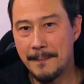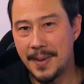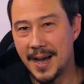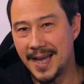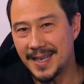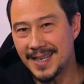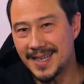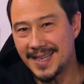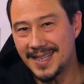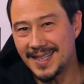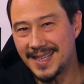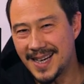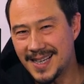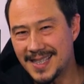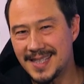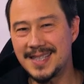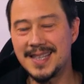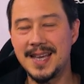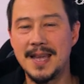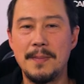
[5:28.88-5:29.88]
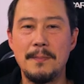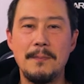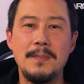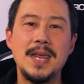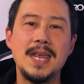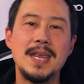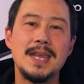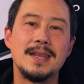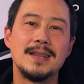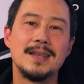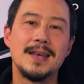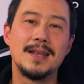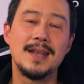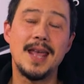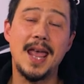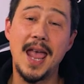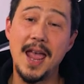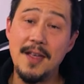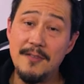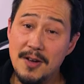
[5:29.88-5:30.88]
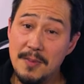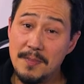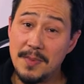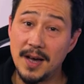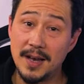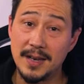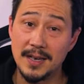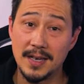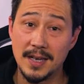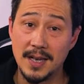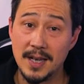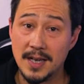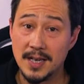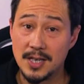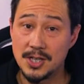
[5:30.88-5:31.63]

But does that mean that everybody